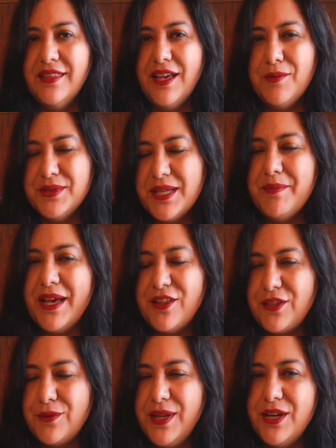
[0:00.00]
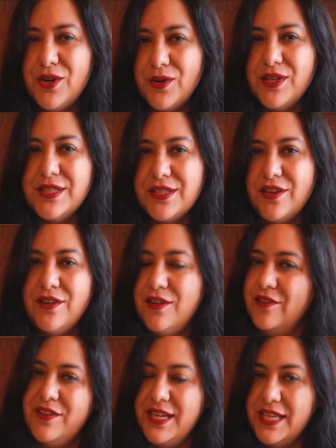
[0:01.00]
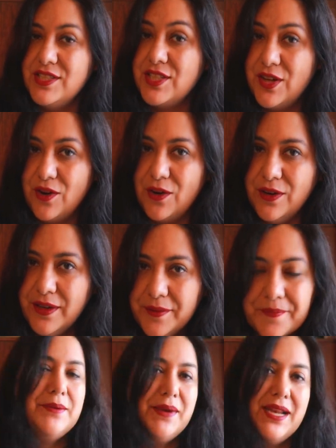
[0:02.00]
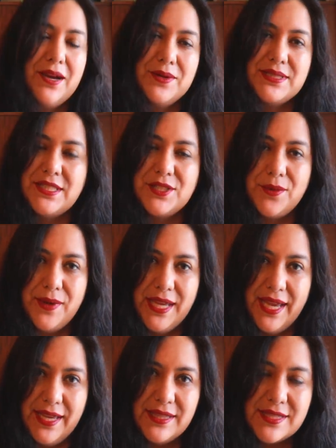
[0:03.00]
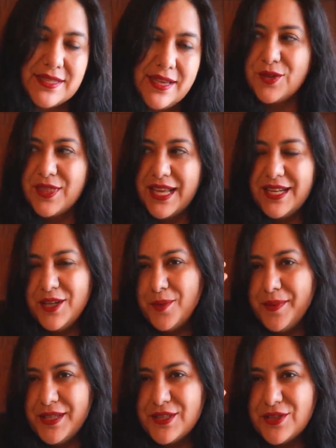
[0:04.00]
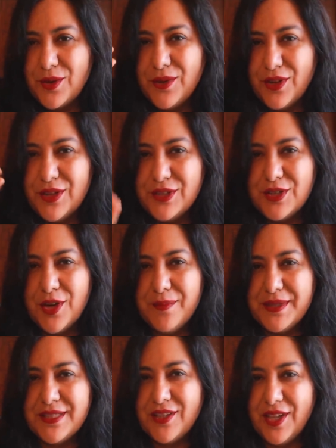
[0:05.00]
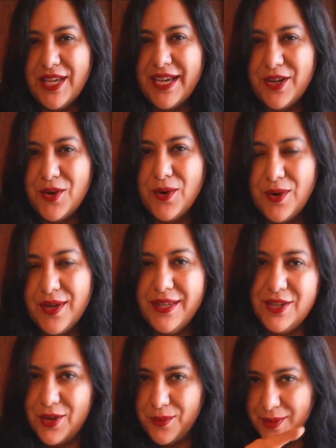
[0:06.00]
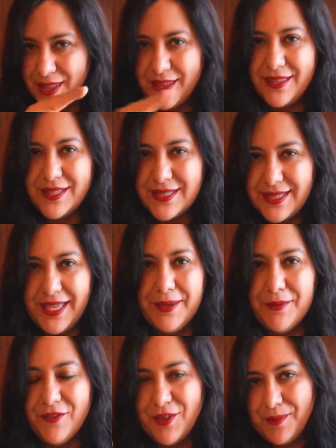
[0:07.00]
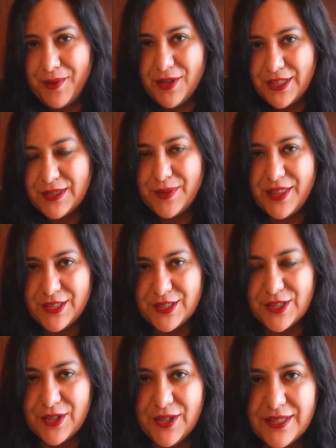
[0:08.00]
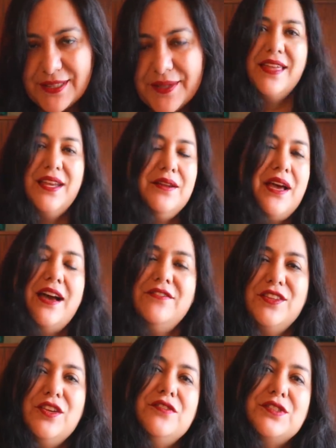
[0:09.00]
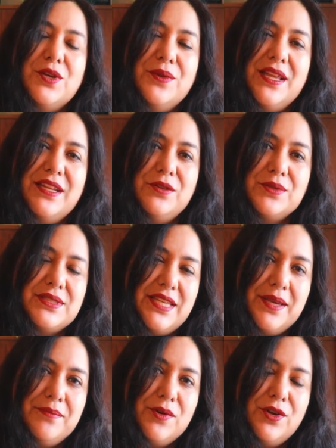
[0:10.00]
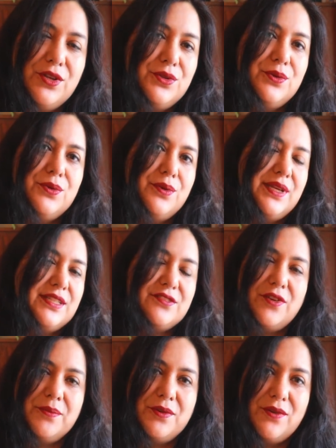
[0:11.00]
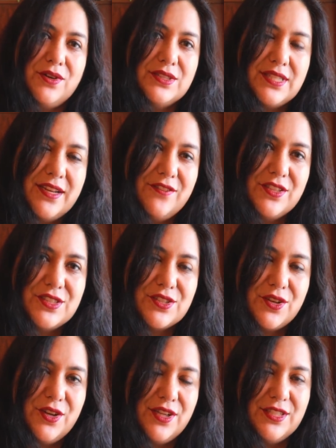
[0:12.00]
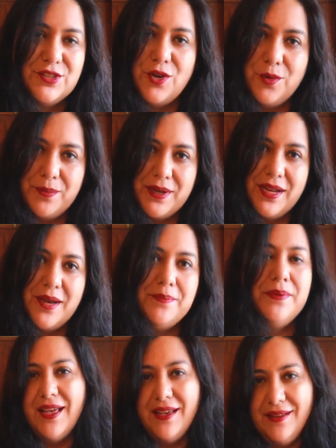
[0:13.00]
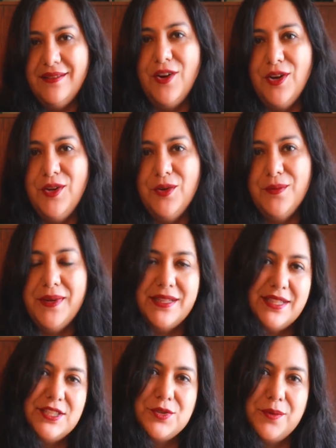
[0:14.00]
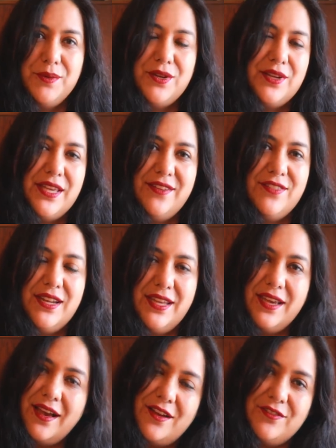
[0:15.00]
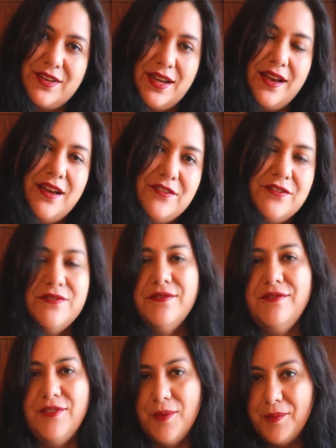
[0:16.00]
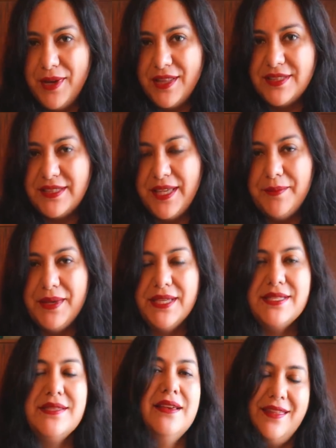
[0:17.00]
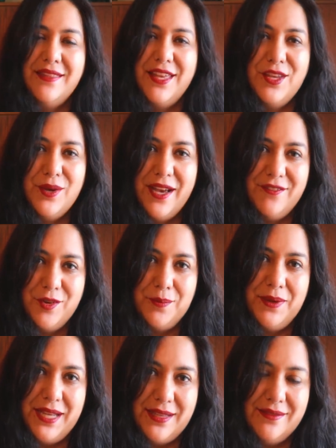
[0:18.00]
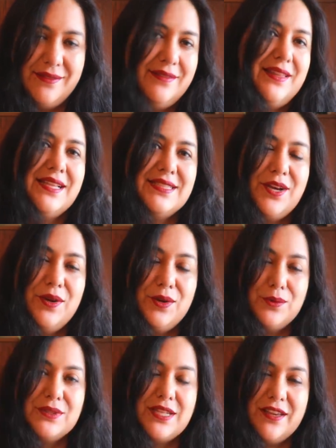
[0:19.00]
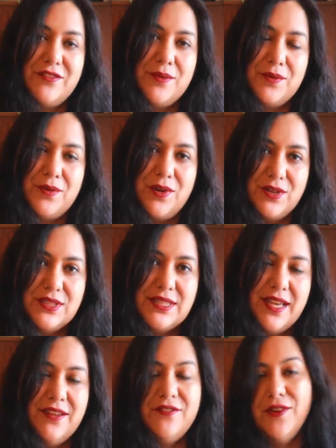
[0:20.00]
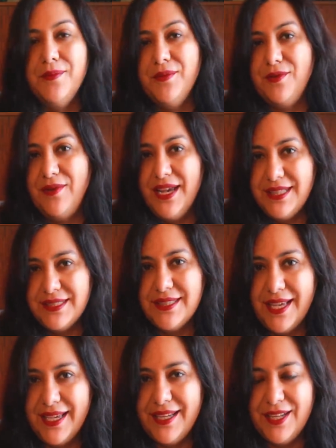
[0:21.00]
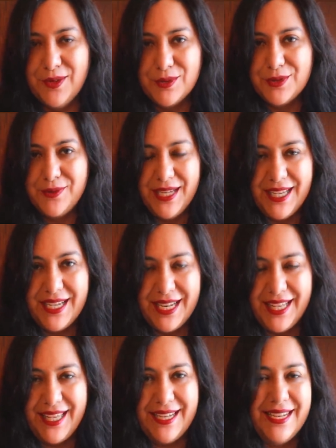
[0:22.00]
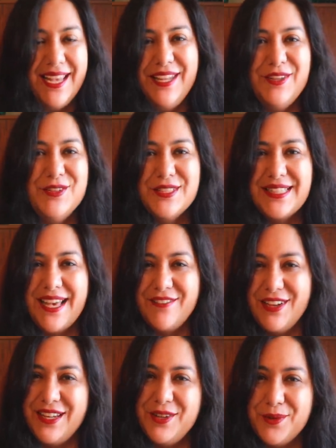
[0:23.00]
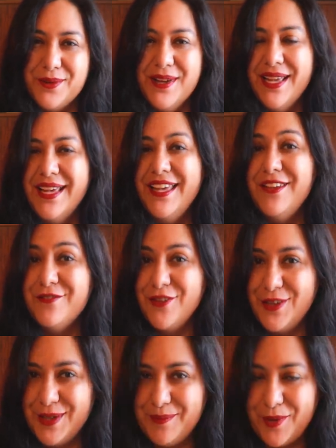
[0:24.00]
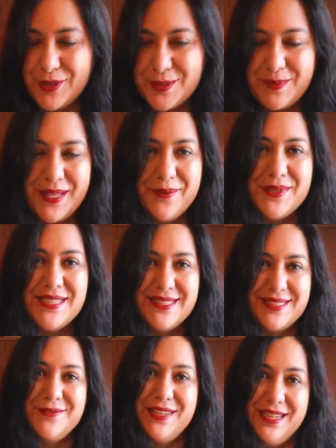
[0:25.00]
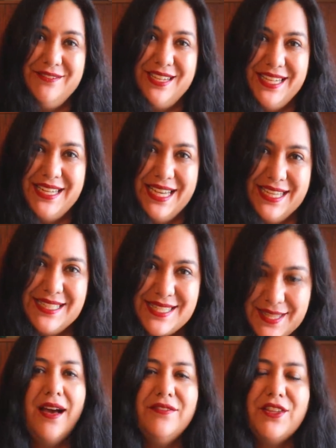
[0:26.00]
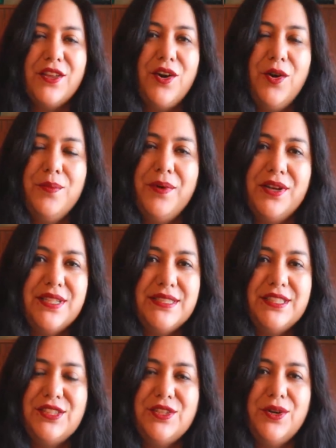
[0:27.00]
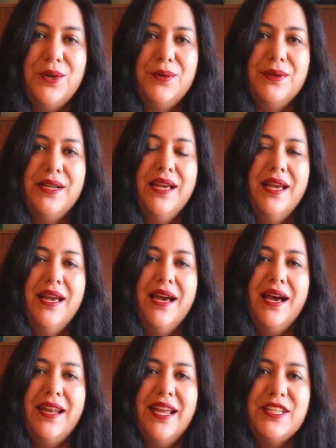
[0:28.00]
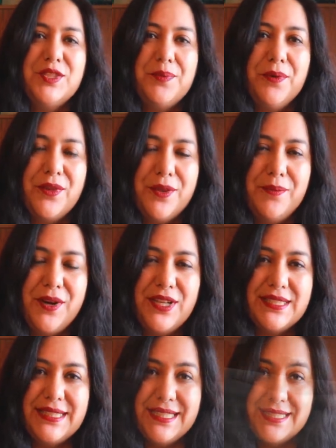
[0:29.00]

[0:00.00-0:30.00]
that was about three quarters of an inch long. Seam allowance is three eighths, so that little bit sewn on the top is going to get caught, you know, within the seam of the bodice with the skirt. Then after you've sewn that little seam, all you do is, from the wrong side of the skirt, is open up that volume and distribute it evenly, half and half, from where the seam is, and there you have your pleat. That's how it looks like from the wrong side. From the right side, it looks really clean, and you just have a little inverted box pleat, which is really really nice. After the whole bodice is sewn, I like to put the bodice